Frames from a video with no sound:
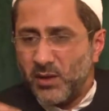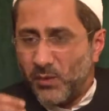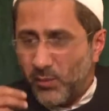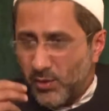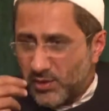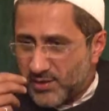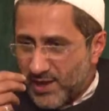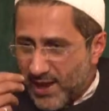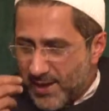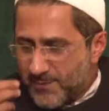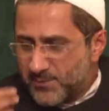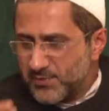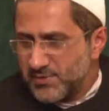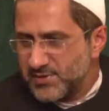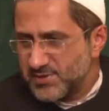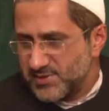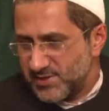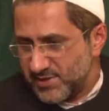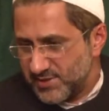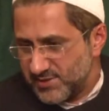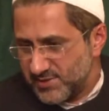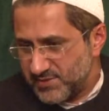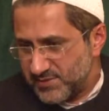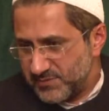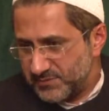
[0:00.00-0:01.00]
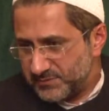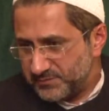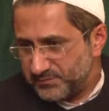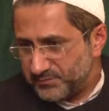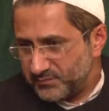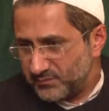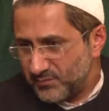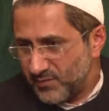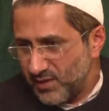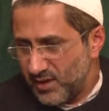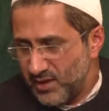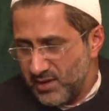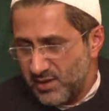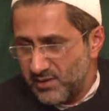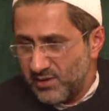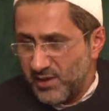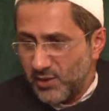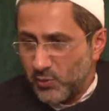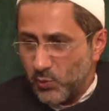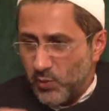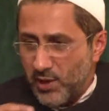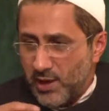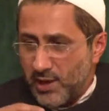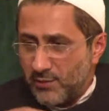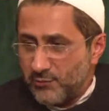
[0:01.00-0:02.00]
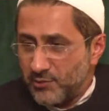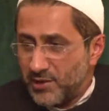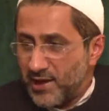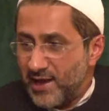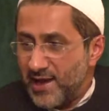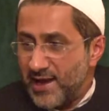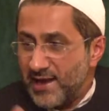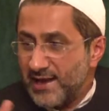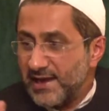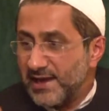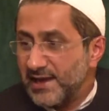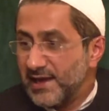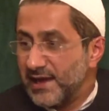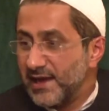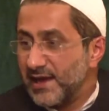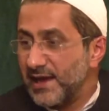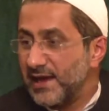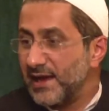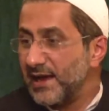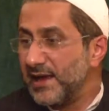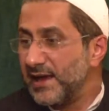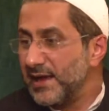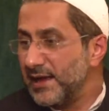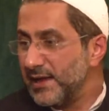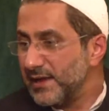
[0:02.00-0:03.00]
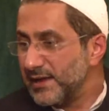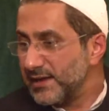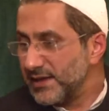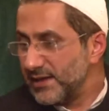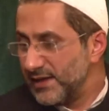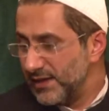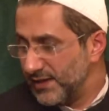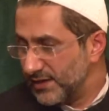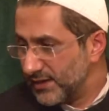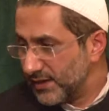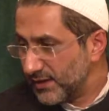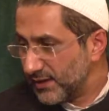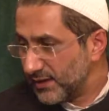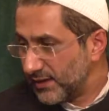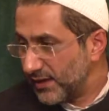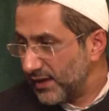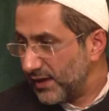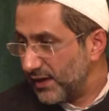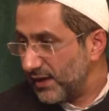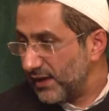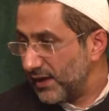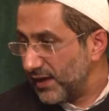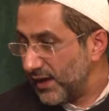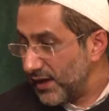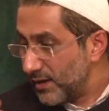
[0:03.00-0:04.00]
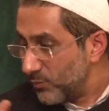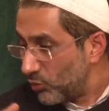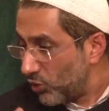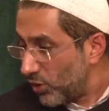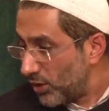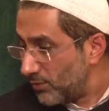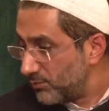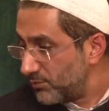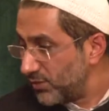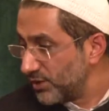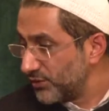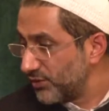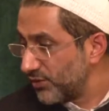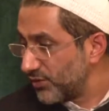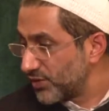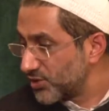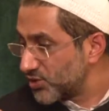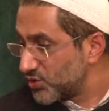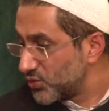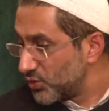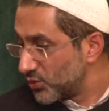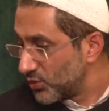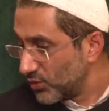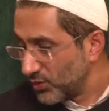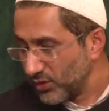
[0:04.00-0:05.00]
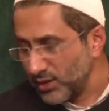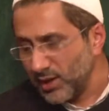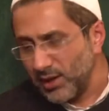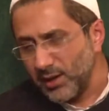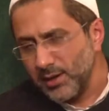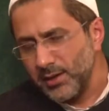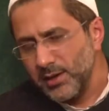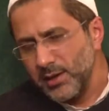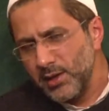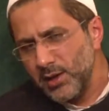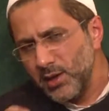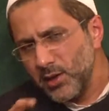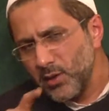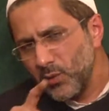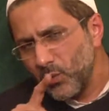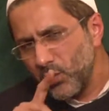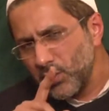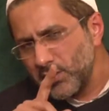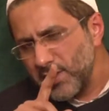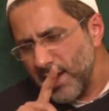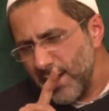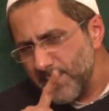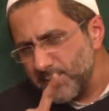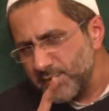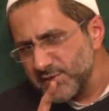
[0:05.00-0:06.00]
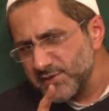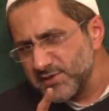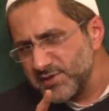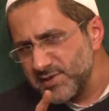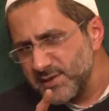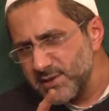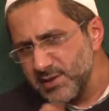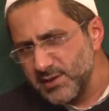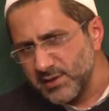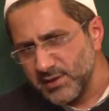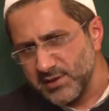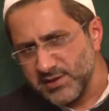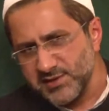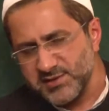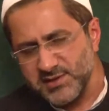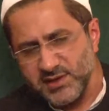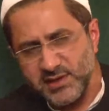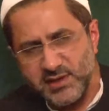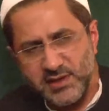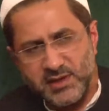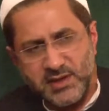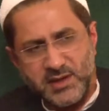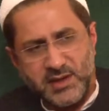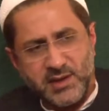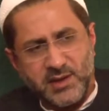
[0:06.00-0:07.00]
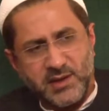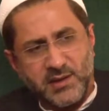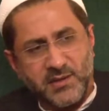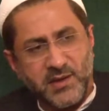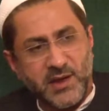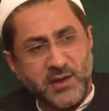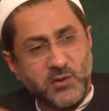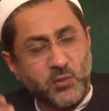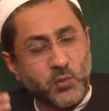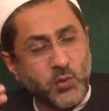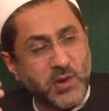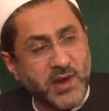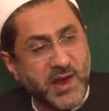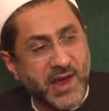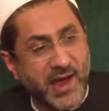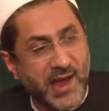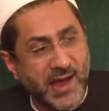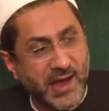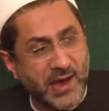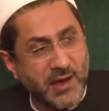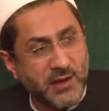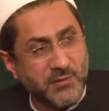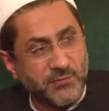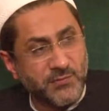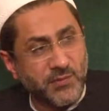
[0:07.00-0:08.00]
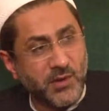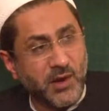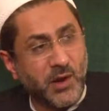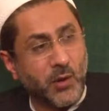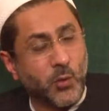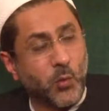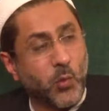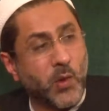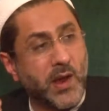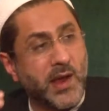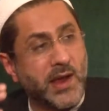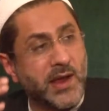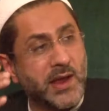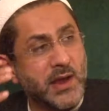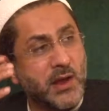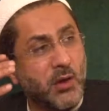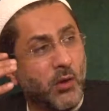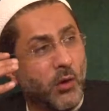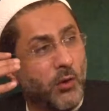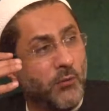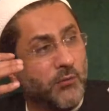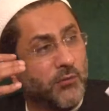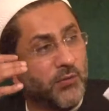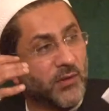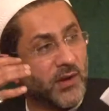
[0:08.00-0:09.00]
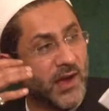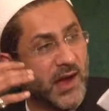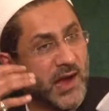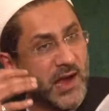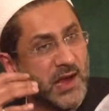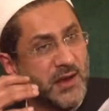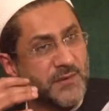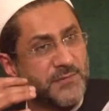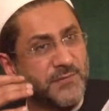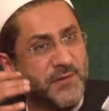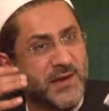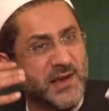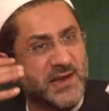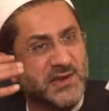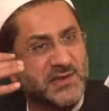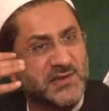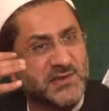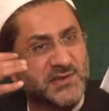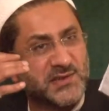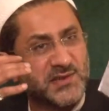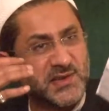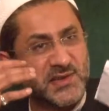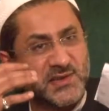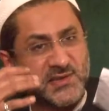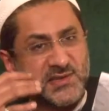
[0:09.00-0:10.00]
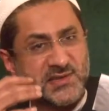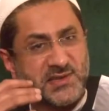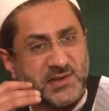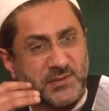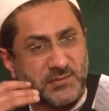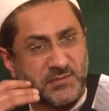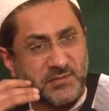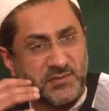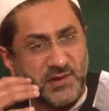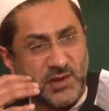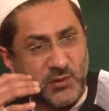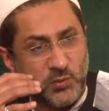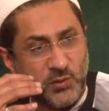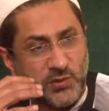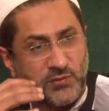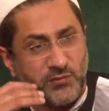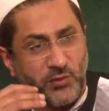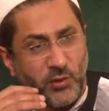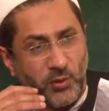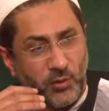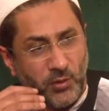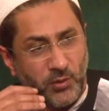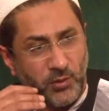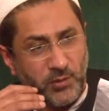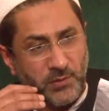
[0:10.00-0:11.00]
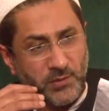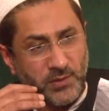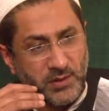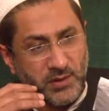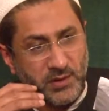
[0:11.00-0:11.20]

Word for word: What happens is that we have La ilaha illallah and Muhammad Rasulullah. What happens here is that we have a way of life, a system that we follow.